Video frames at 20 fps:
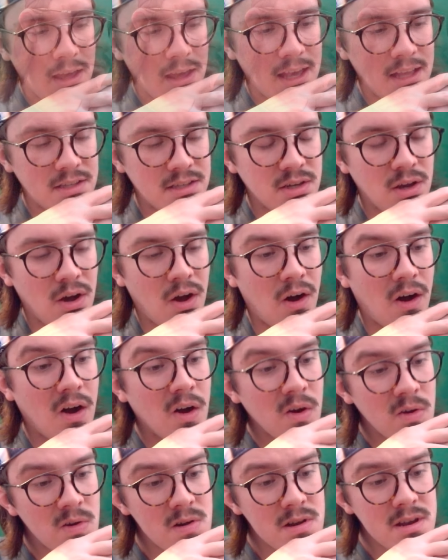it's
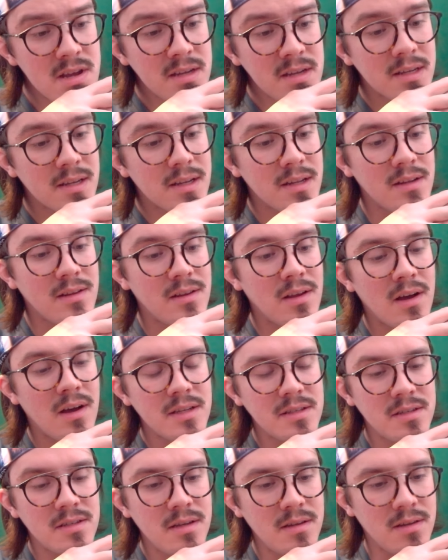hard not
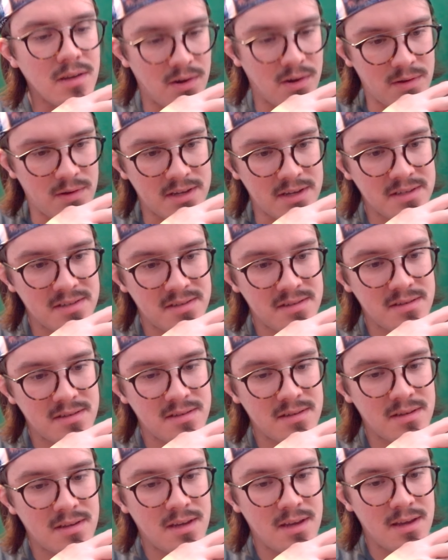to notice
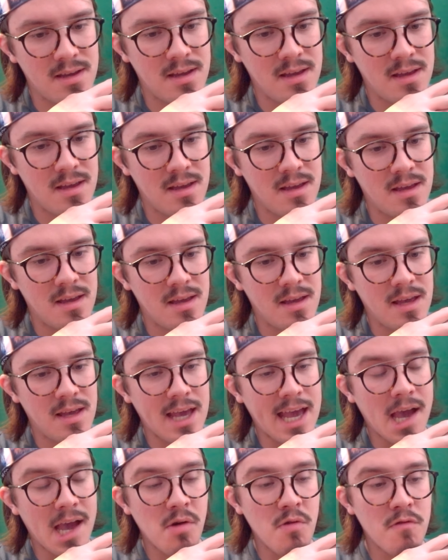
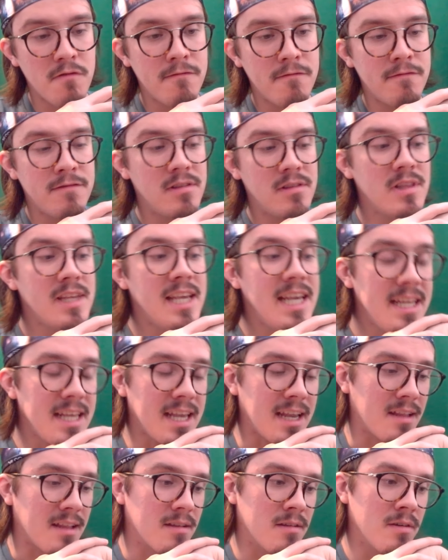how
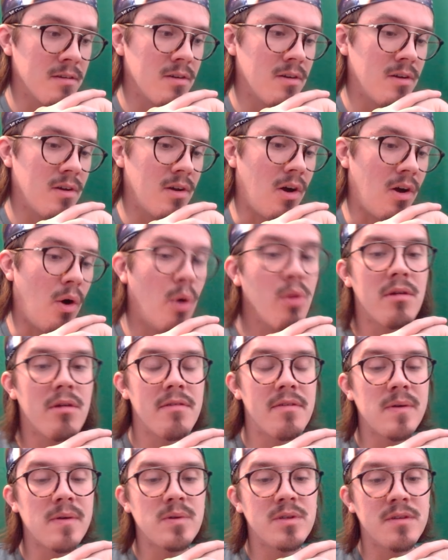fleeting all of
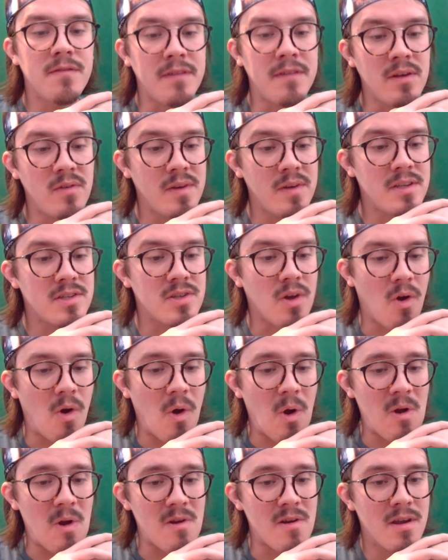those feelings
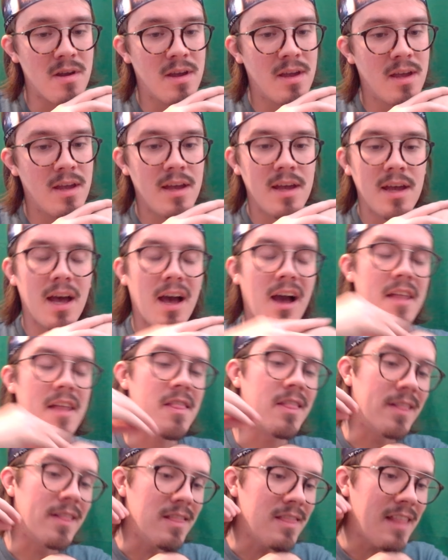are
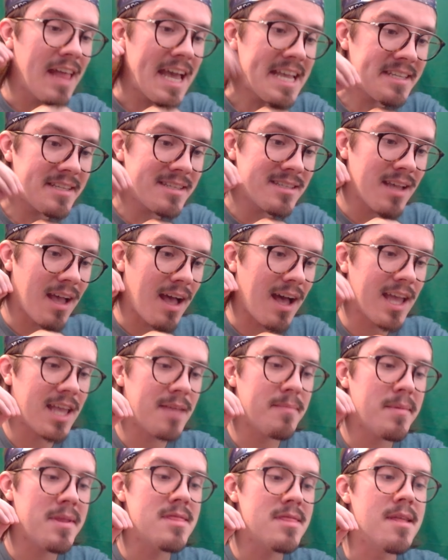unless I
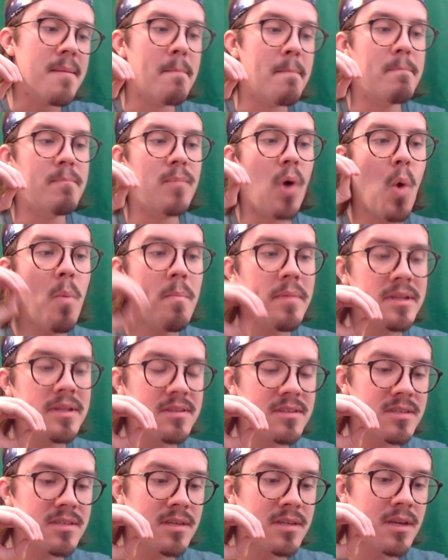am in the
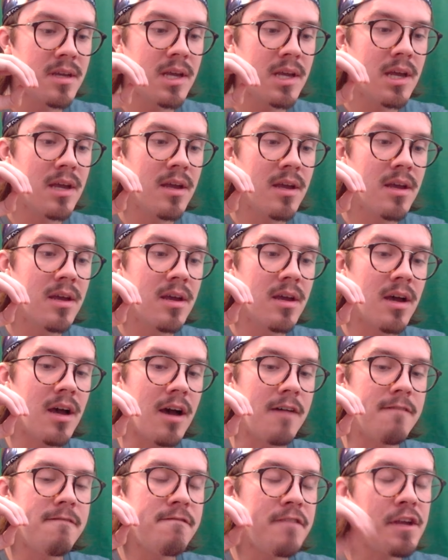moment
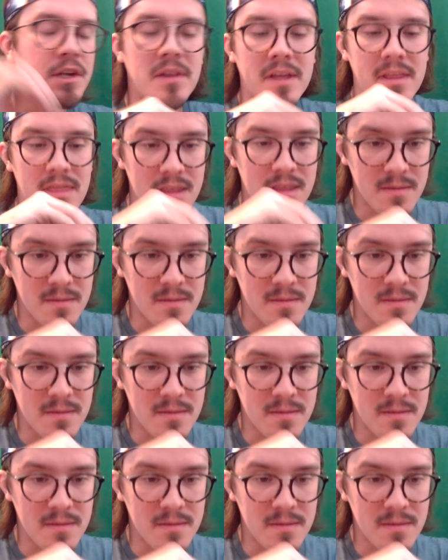of feeling